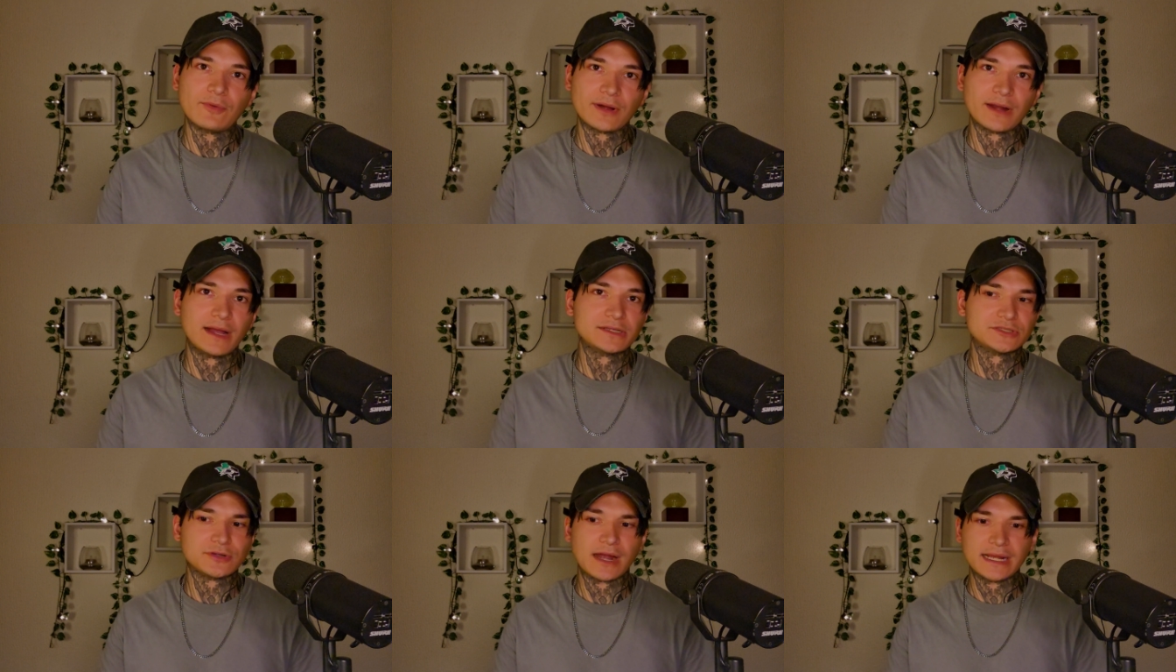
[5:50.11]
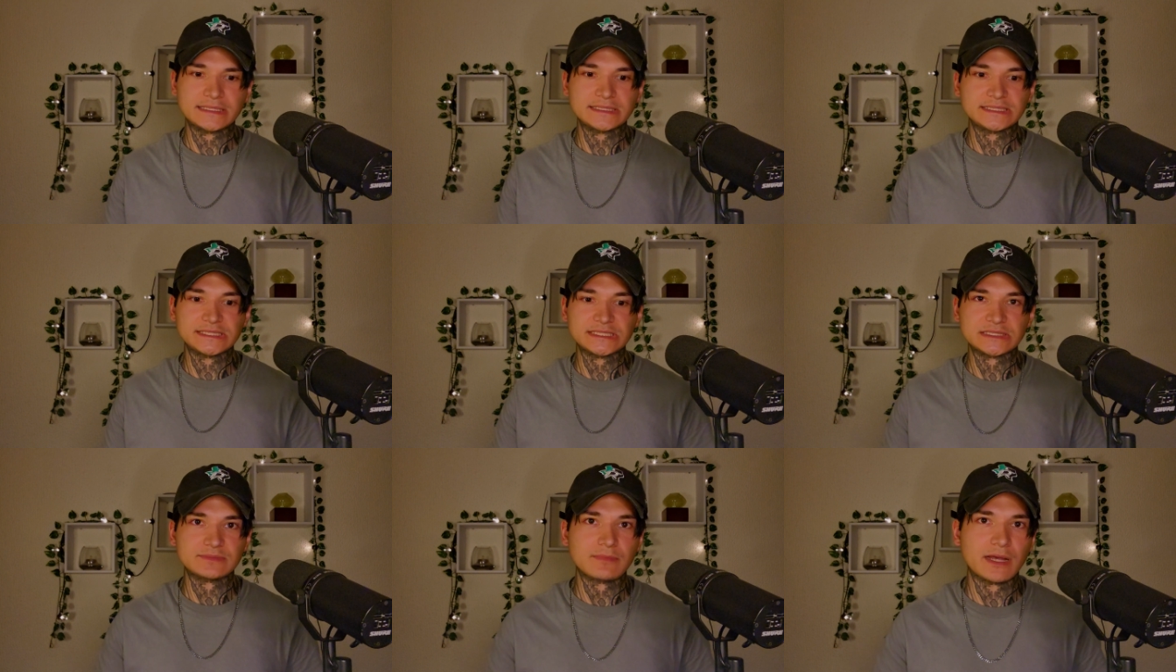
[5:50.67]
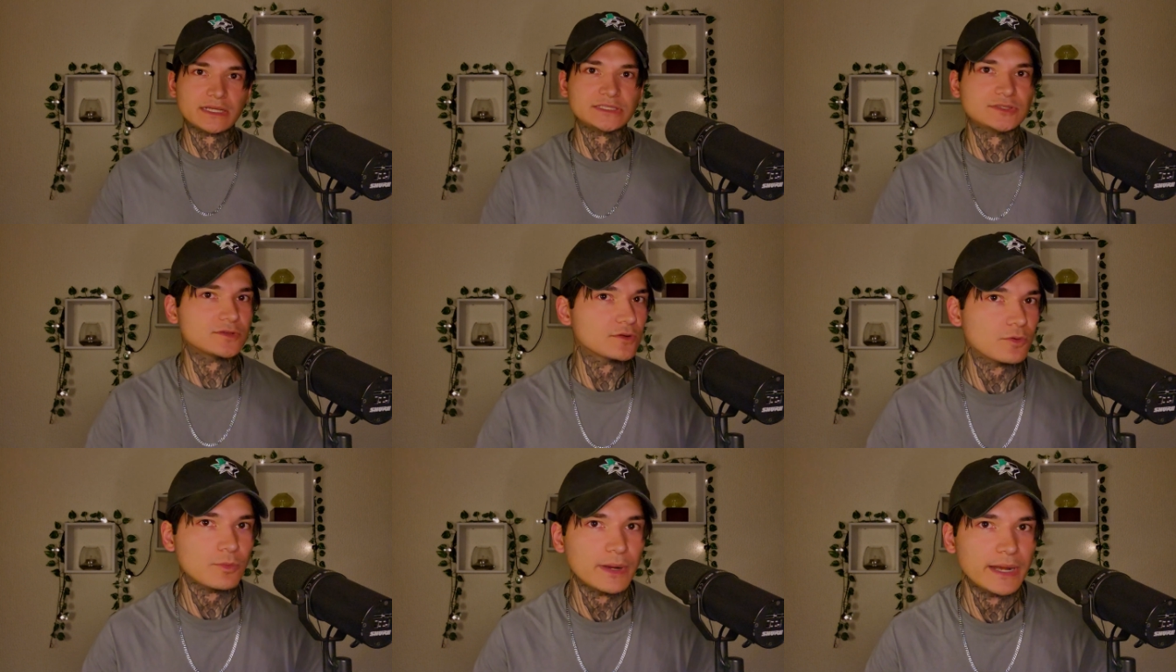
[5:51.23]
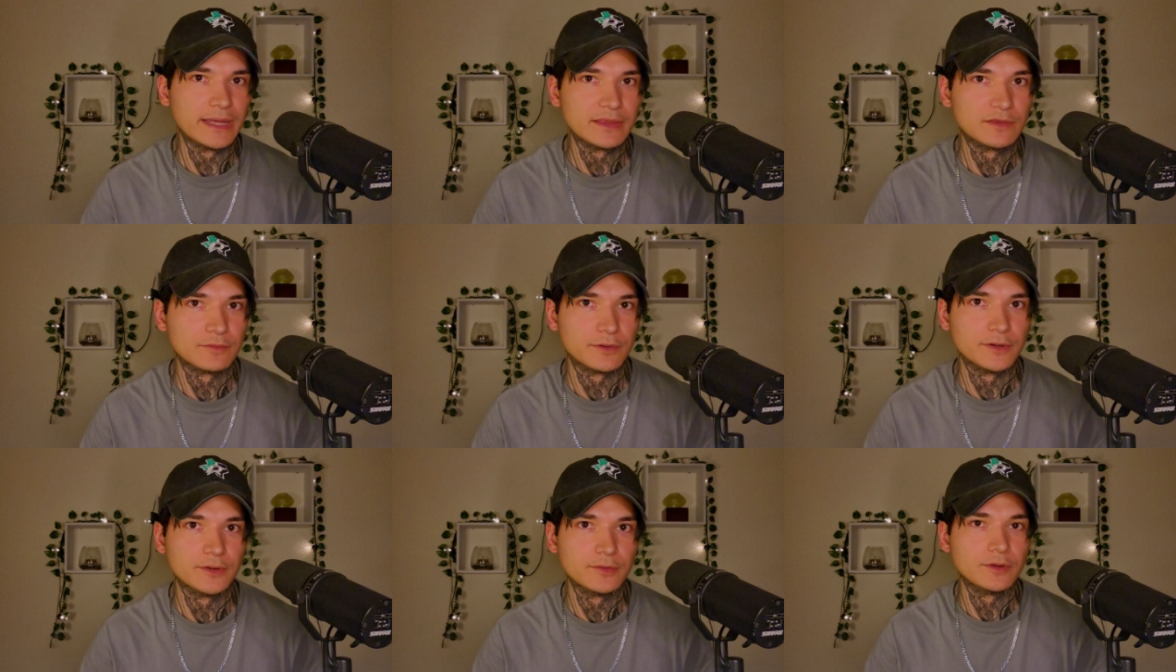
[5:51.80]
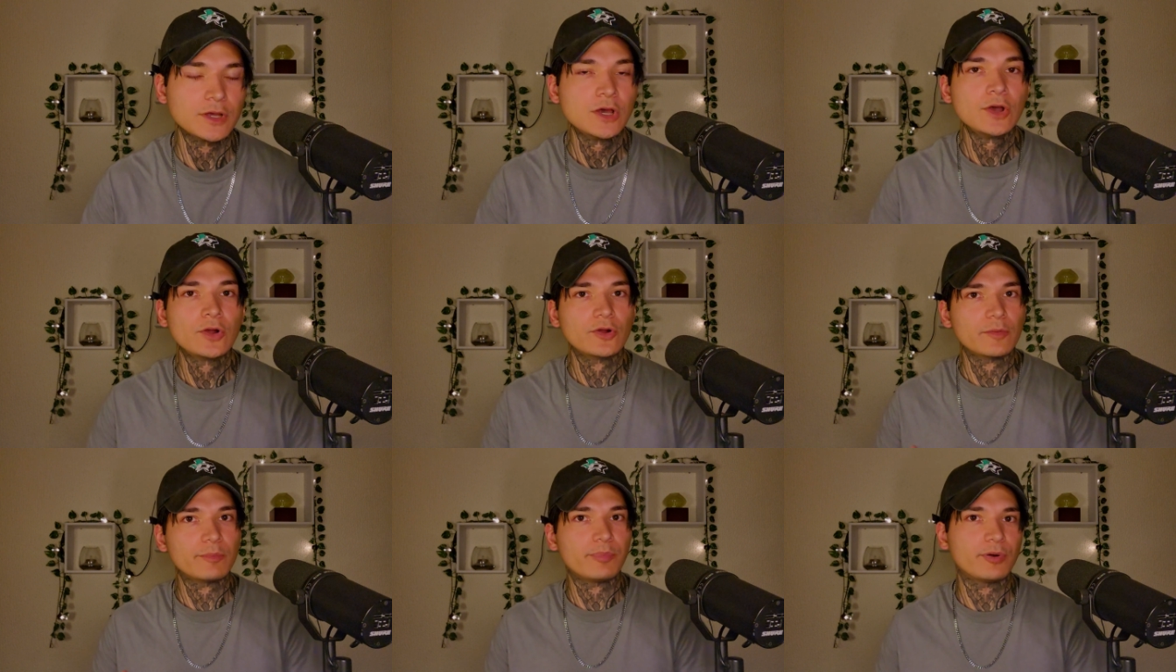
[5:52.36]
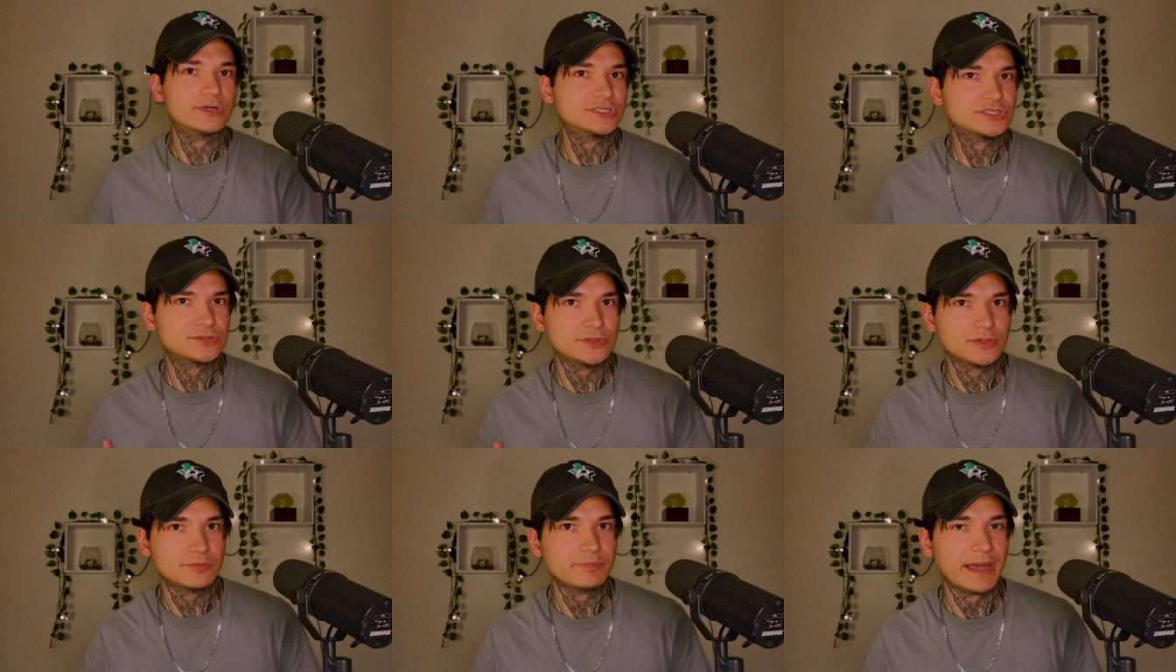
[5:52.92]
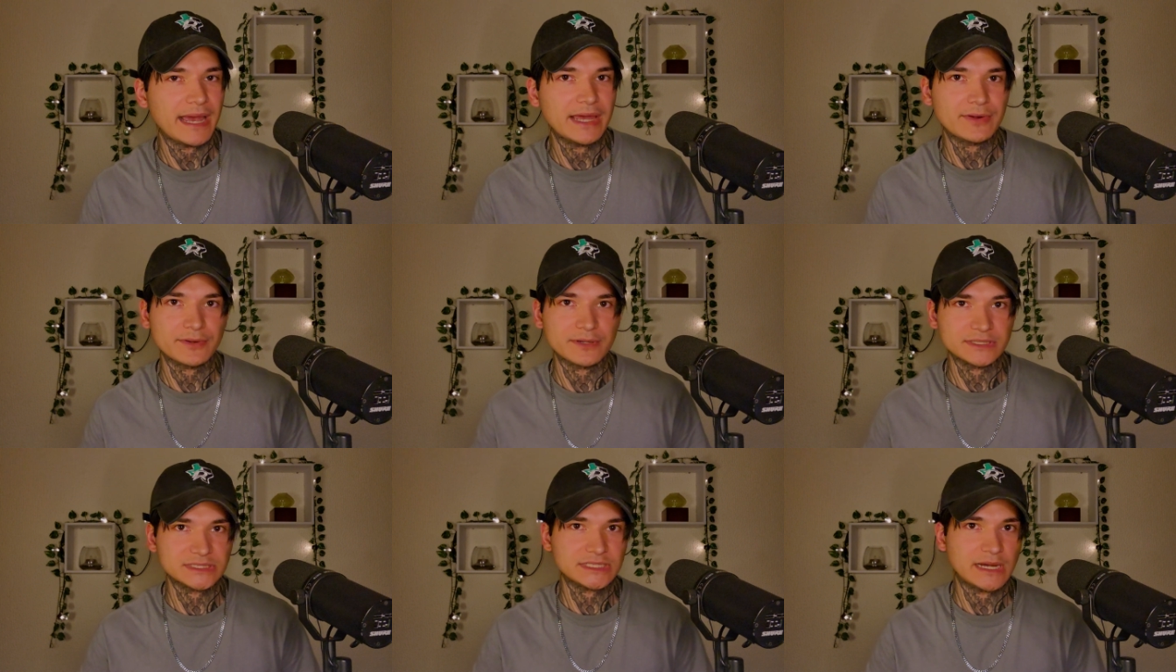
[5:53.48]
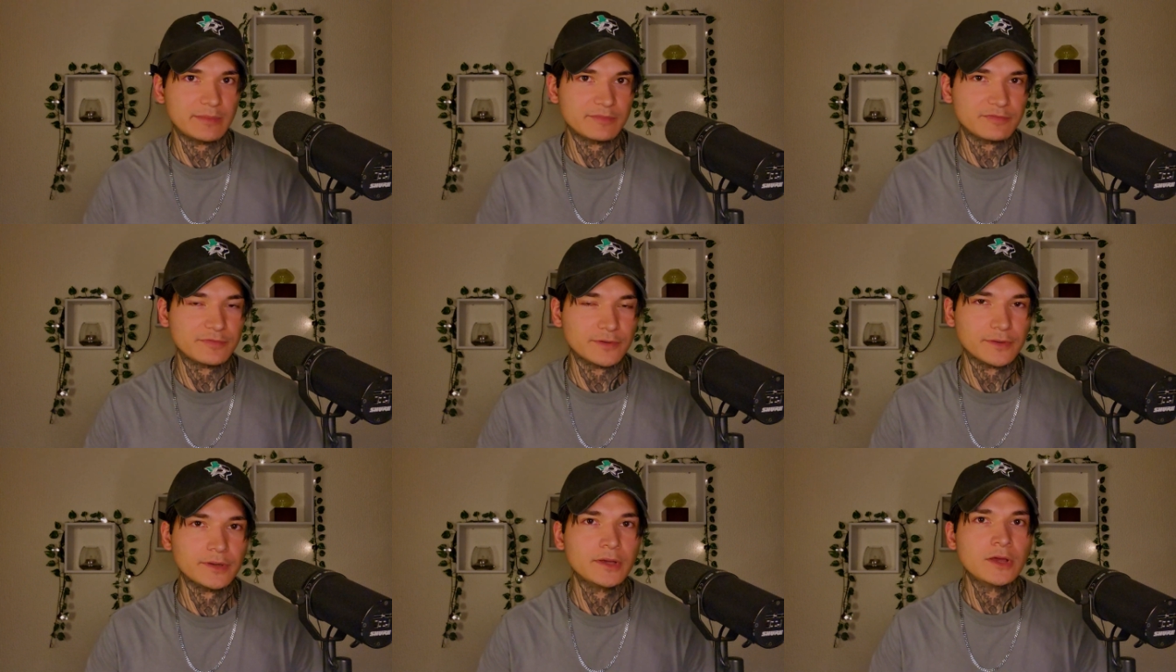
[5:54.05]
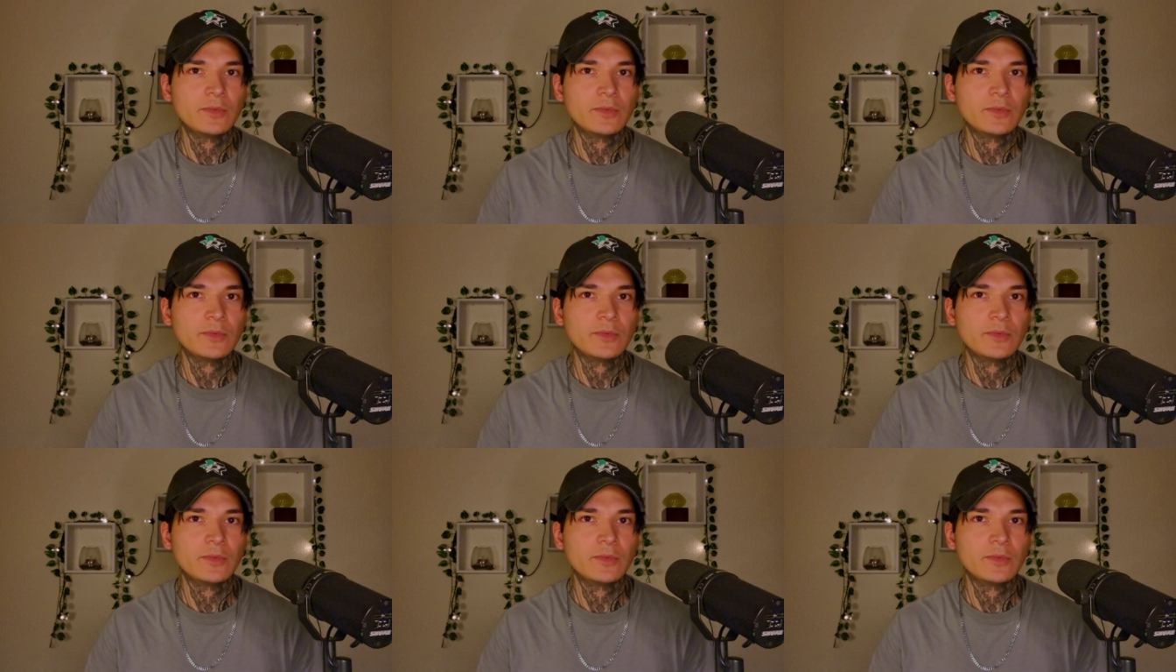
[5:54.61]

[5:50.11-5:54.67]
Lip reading: We're not trying to just muscle our way through or push through pain or discomfort.